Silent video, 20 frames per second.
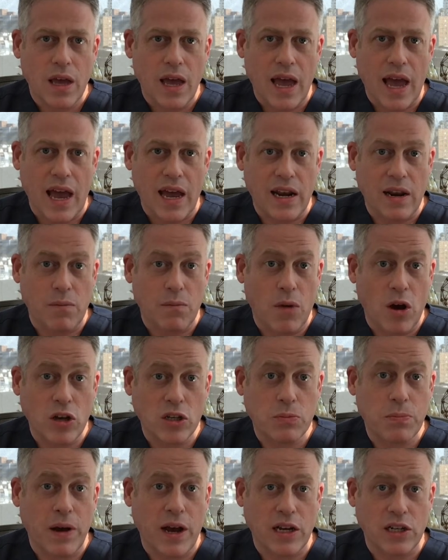And in
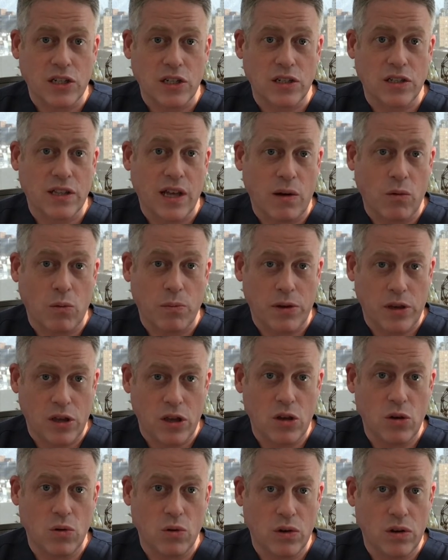most patients, they will be
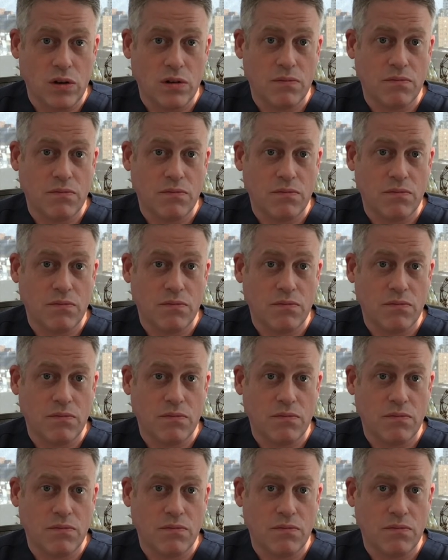cured